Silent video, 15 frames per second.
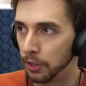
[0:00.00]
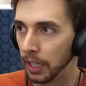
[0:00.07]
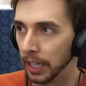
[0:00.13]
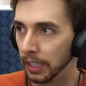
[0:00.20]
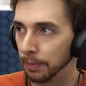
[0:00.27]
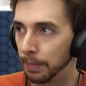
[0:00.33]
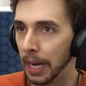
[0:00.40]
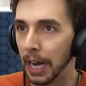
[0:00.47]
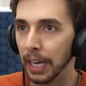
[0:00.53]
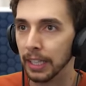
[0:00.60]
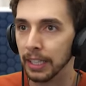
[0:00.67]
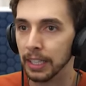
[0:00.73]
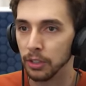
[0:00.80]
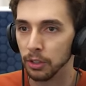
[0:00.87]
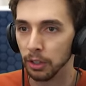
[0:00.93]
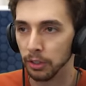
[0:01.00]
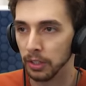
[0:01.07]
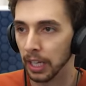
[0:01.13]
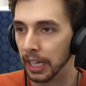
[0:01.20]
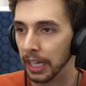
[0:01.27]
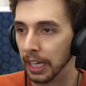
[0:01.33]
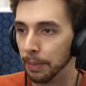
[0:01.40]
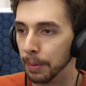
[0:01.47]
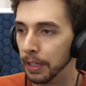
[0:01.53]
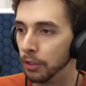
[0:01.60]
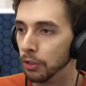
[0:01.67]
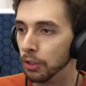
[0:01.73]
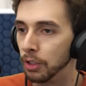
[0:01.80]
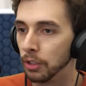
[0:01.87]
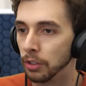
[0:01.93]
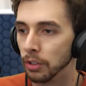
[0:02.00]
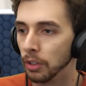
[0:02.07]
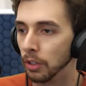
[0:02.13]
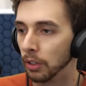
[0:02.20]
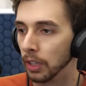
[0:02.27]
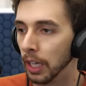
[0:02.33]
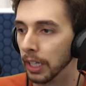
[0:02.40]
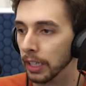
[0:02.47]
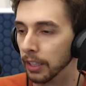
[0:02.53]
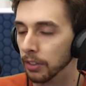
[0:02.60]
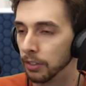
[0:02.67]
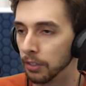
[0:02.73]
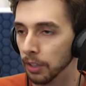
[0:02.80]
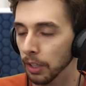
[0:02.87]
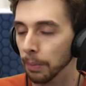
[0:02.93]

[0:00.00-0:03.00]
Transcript: Like, behind this looks like an image. It doesn't look like it's, you know...